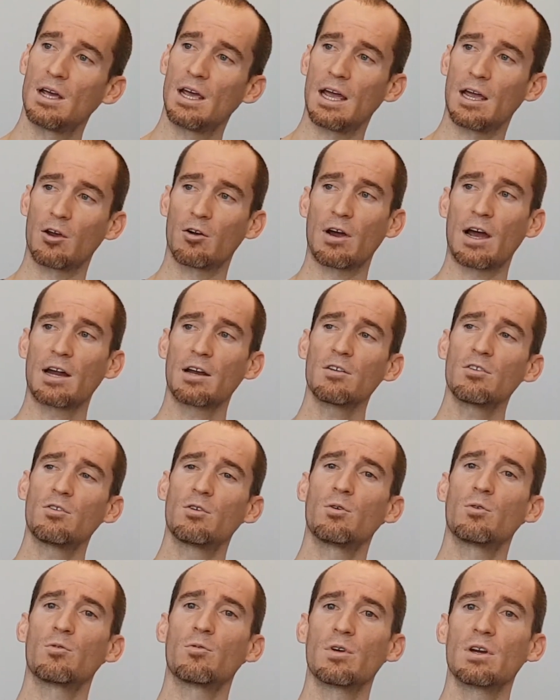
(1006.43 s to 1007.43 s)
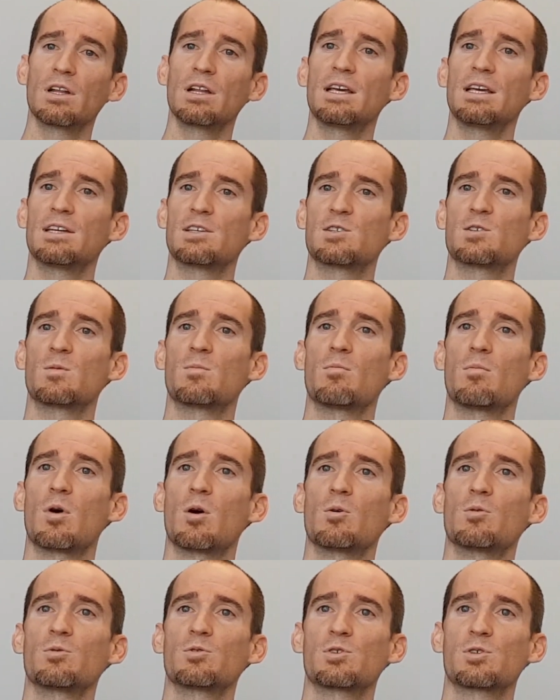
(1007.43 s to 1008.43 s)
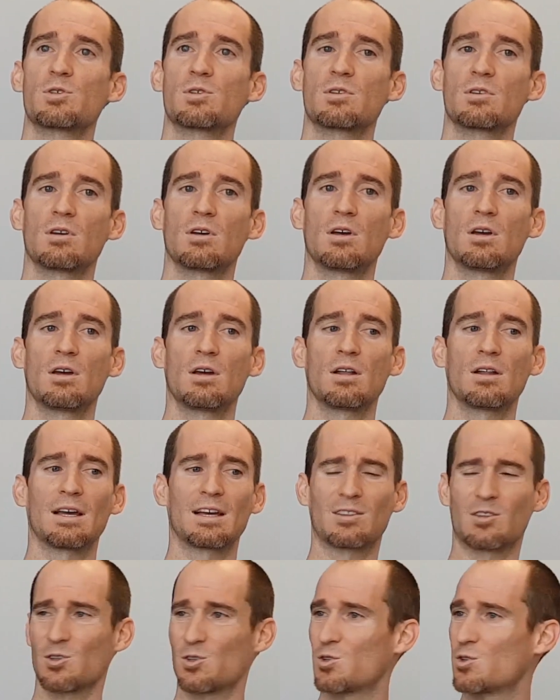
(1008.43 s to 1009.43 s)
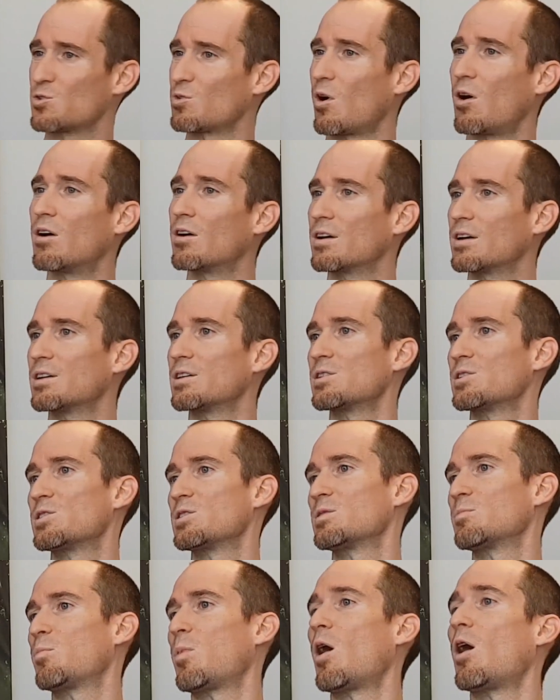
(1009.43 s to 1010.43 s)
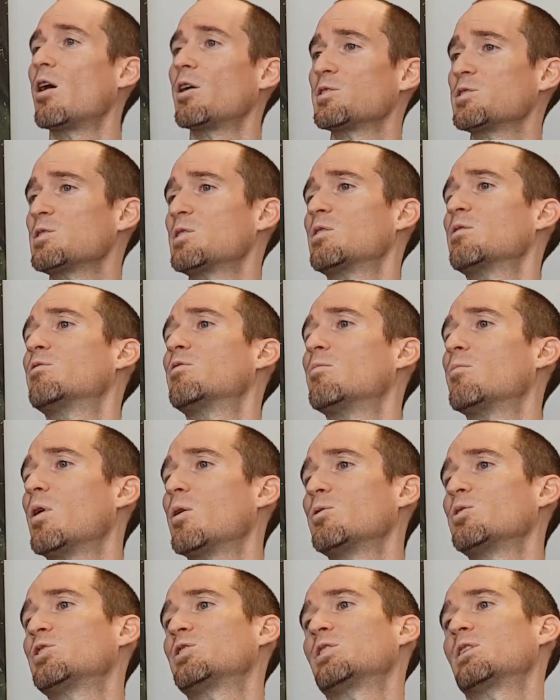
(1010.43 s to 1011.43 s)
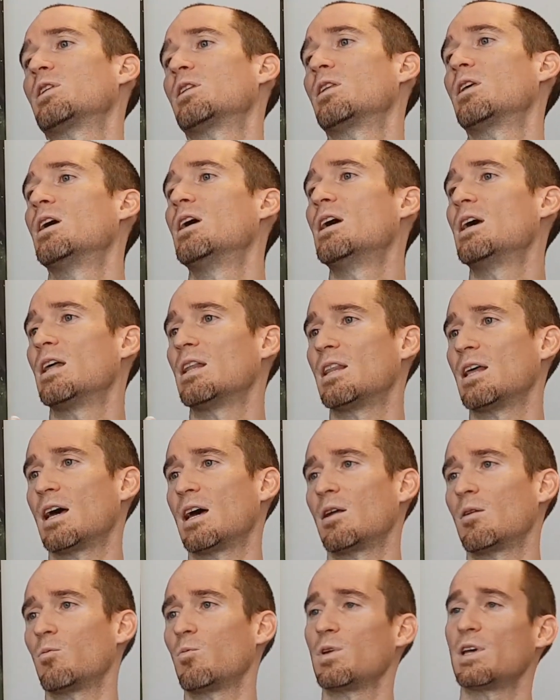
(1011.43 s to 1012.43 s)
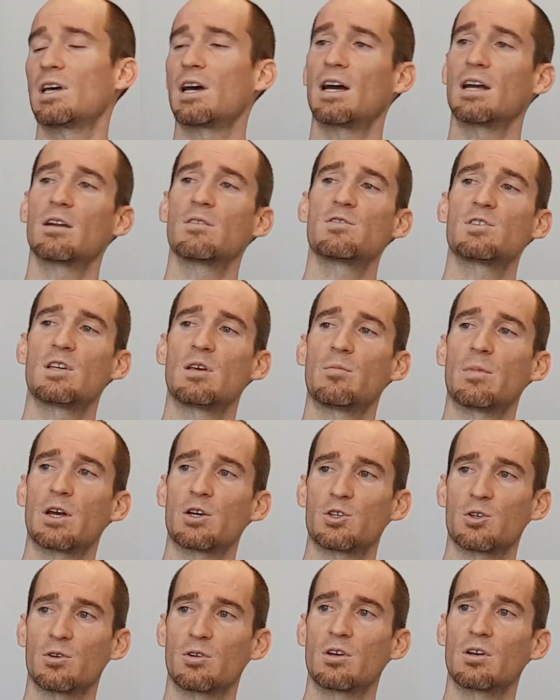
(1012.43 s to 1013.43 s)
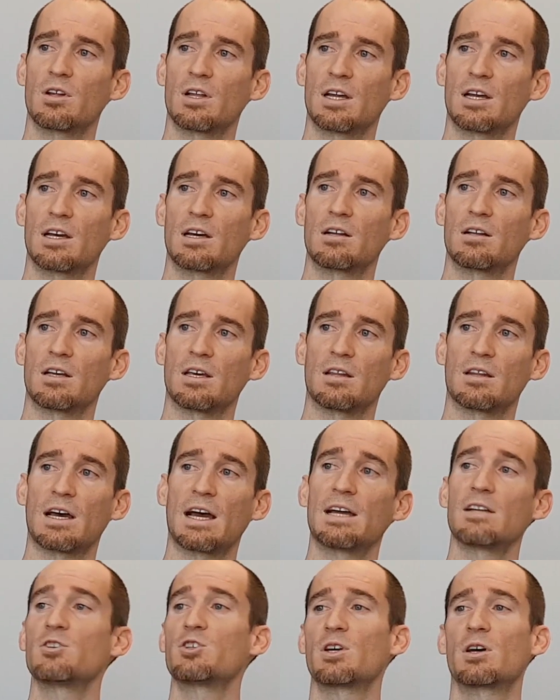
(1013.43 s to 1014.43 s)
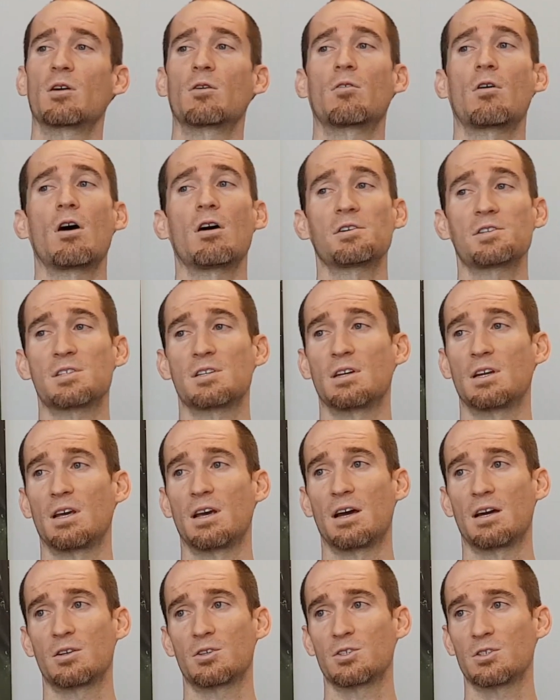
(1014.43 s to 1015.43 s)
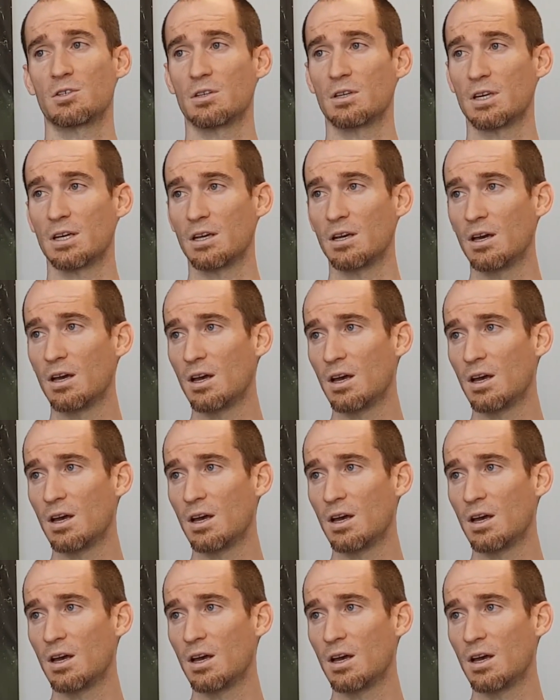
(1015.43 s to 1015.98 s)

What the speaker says: And gratitude really is the most, like the strongest positive emotion that we kind of see measured clinically. That and generosity, actually.